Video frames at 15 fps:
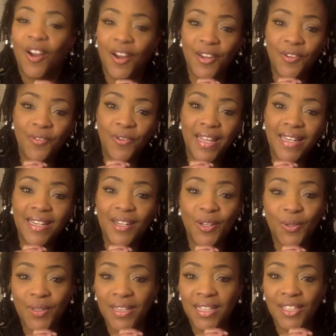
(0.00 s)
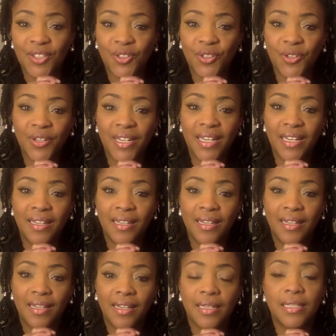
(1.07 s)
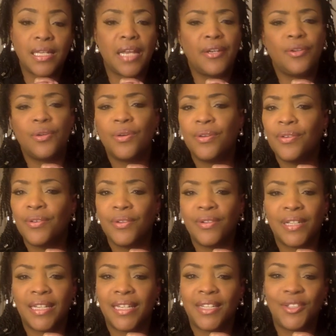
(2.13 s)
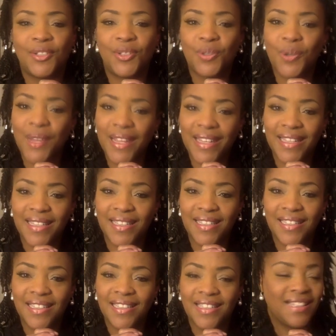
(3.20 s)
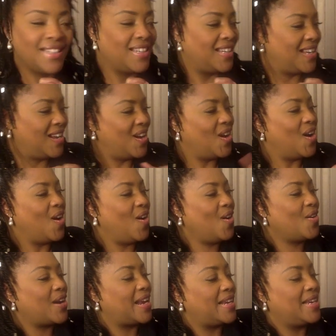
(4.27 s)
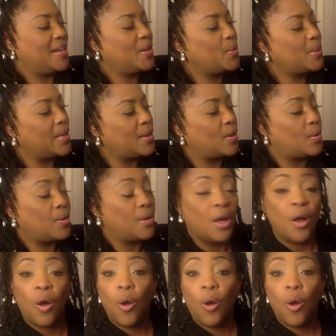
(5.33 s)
Are you ready to go on this journey? Because I know you're going to enjoy it. All right, here we go.